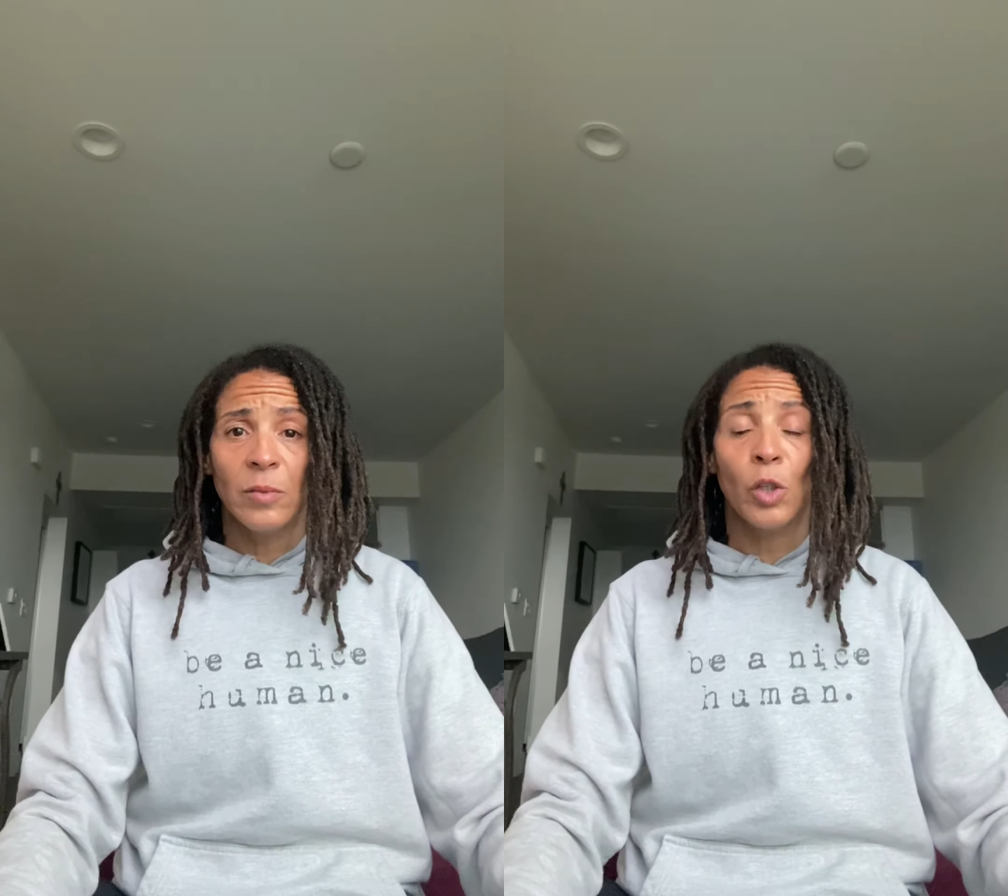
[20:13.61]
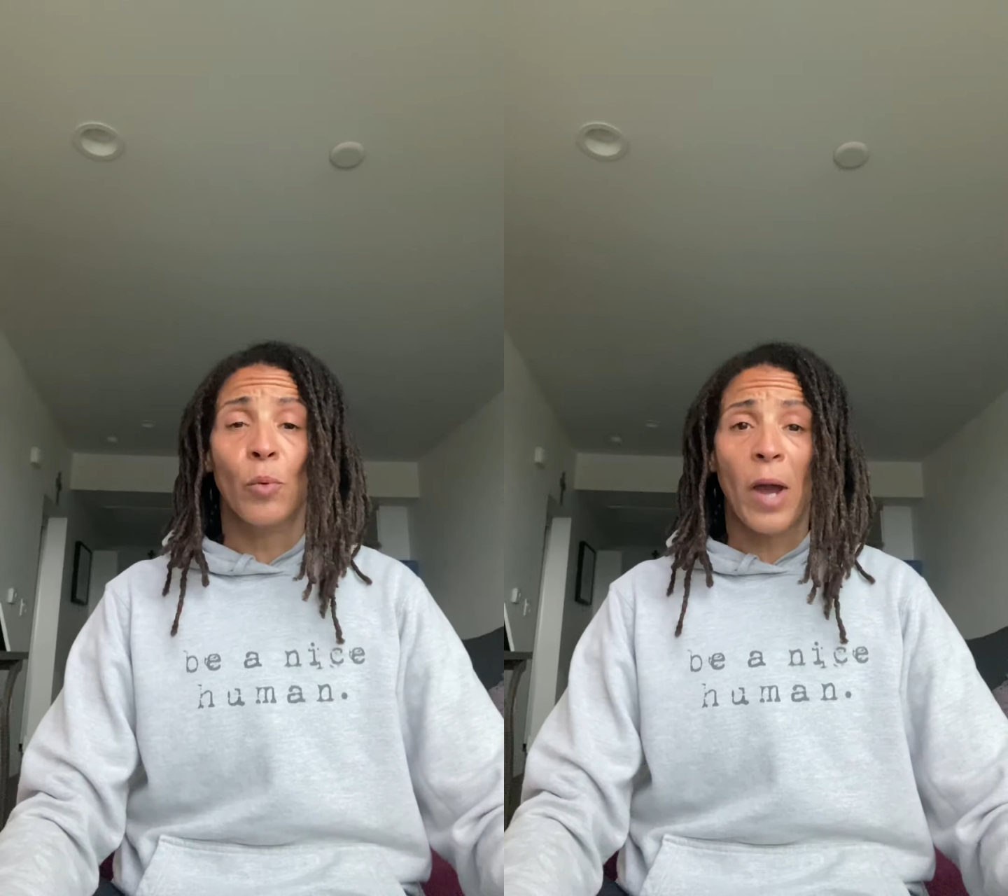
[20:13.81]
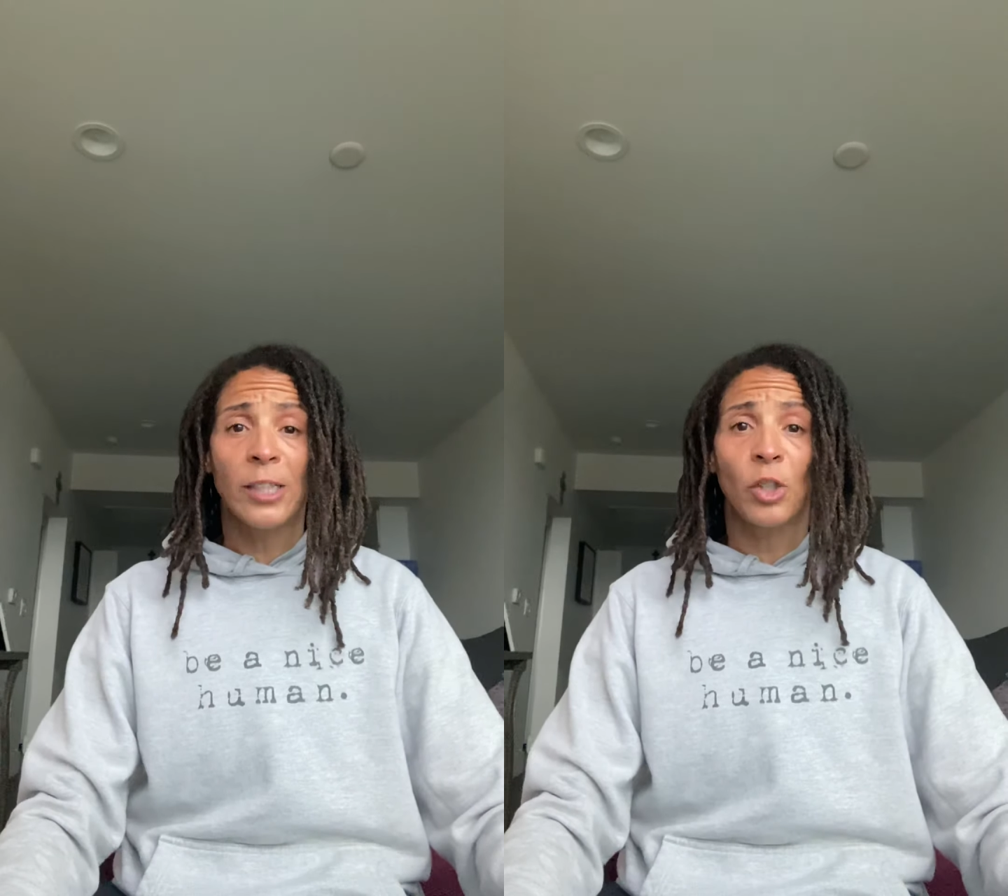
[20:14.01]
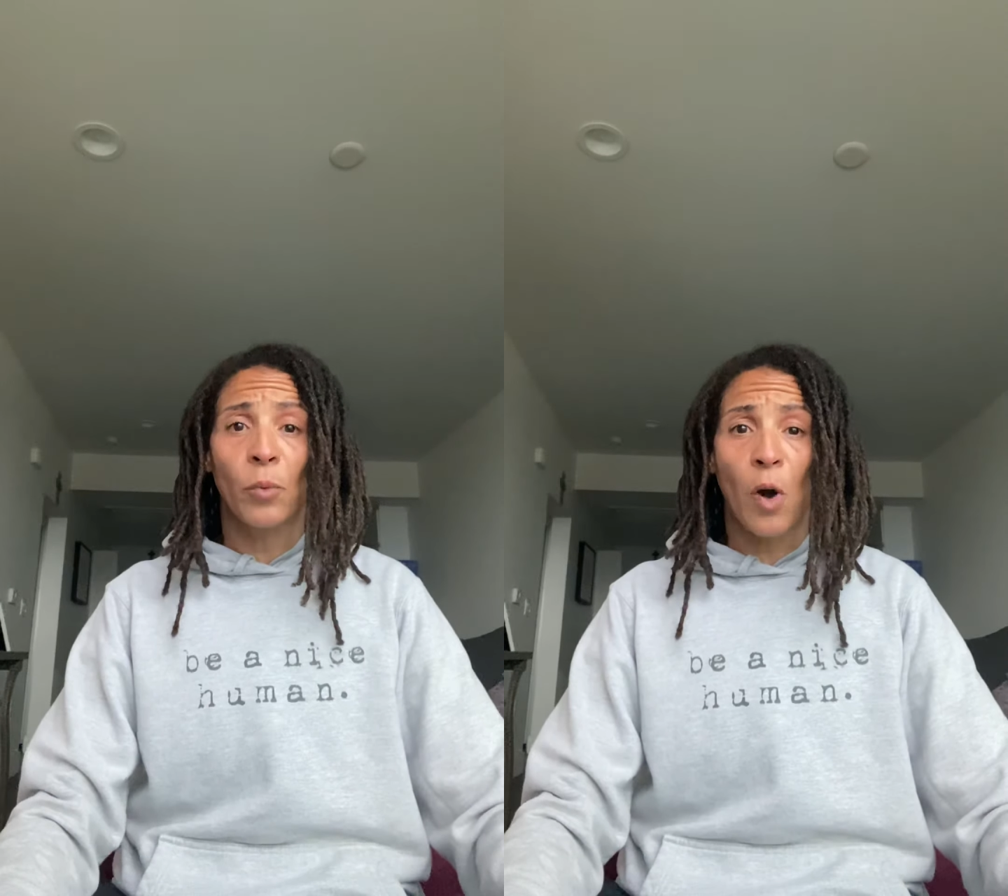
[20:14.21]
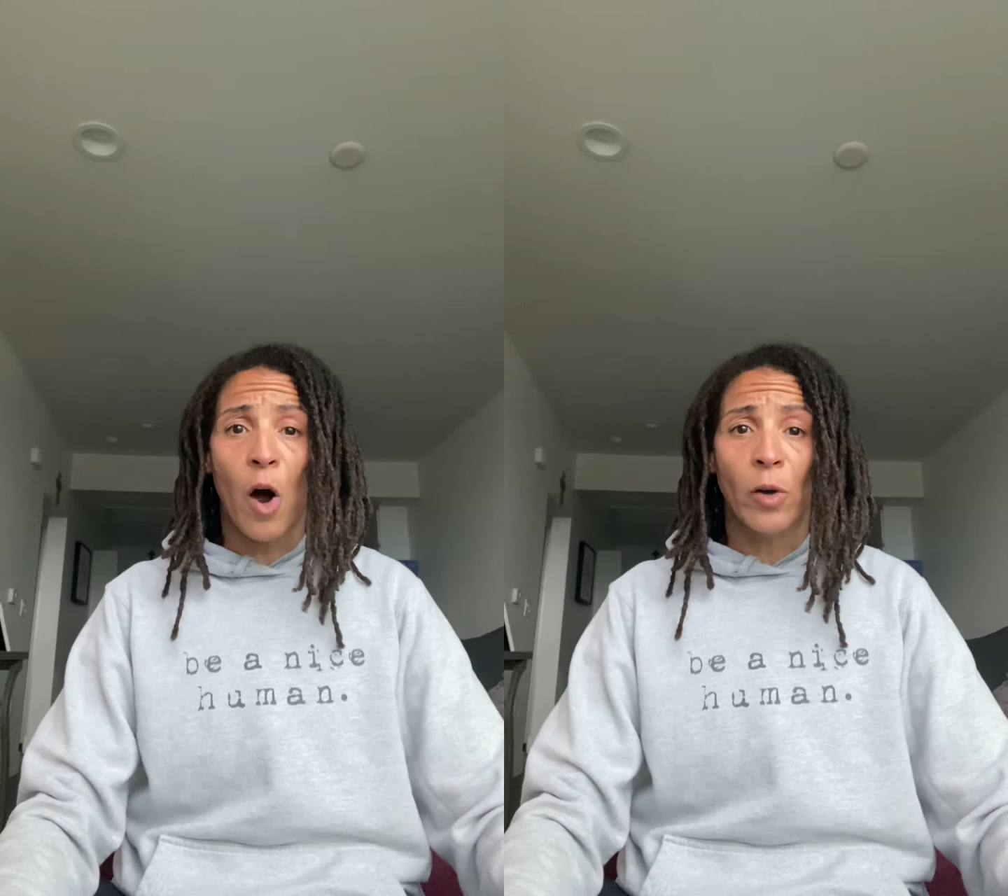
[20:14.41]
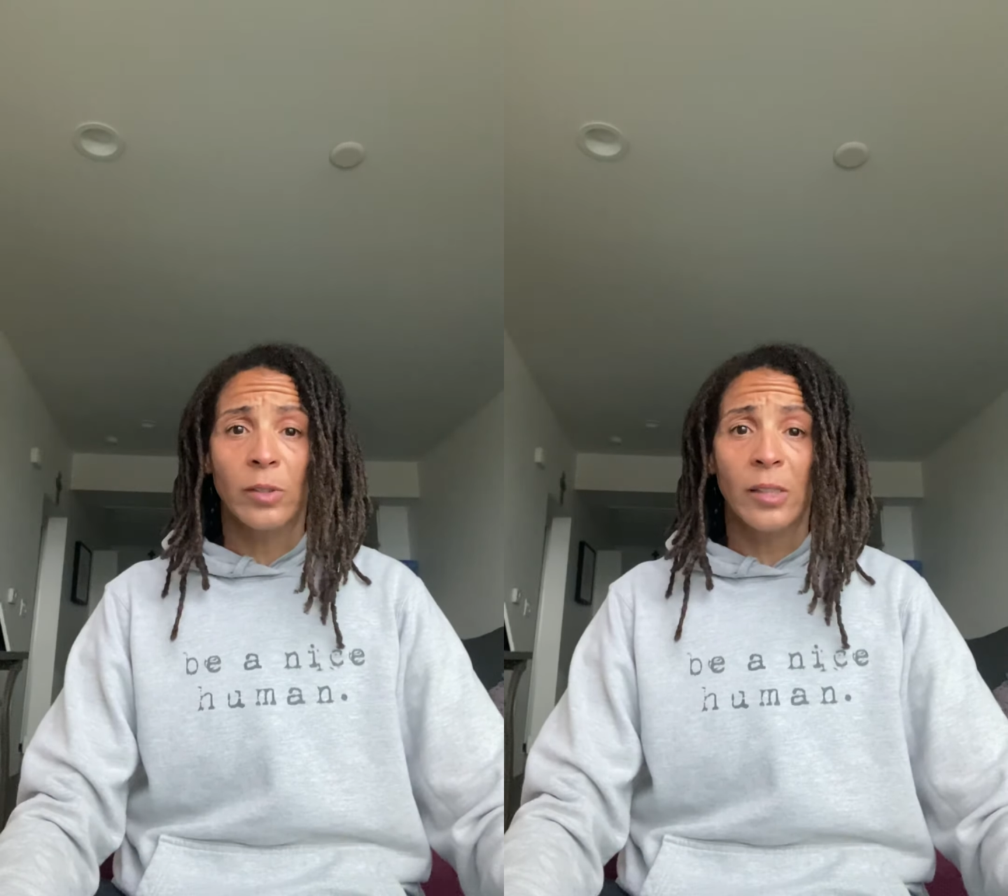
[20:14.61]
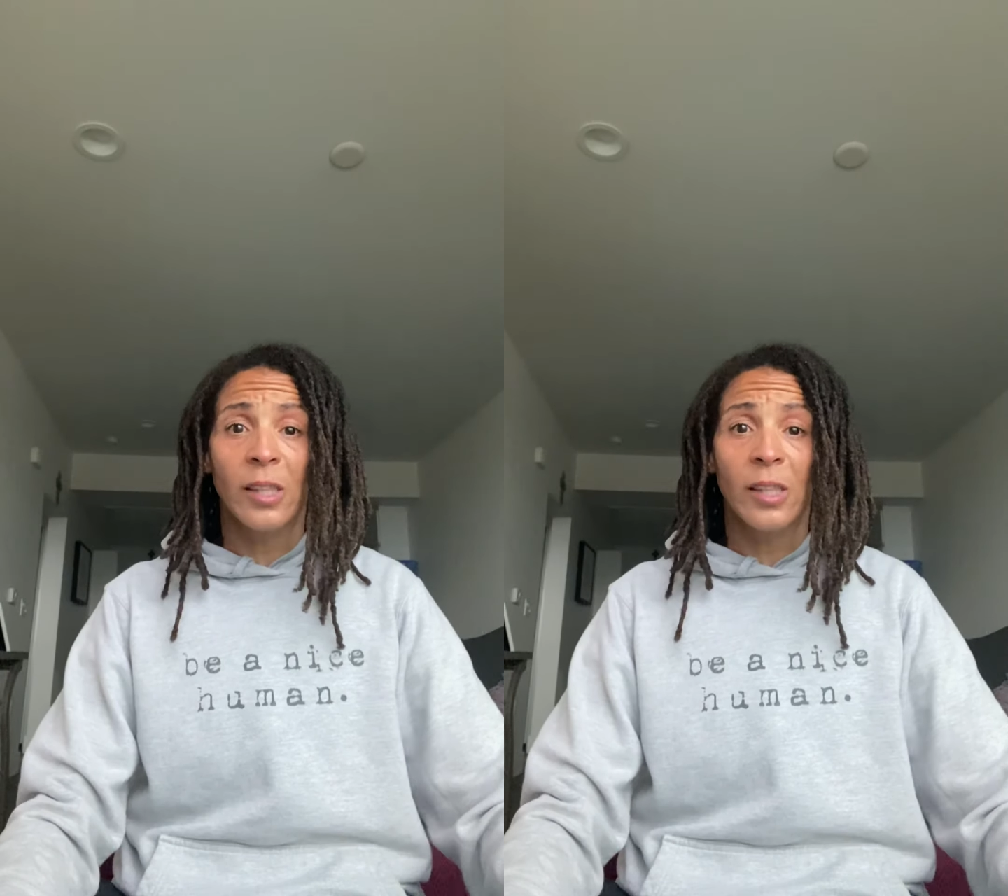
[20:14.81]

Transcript: You can right your wrongs.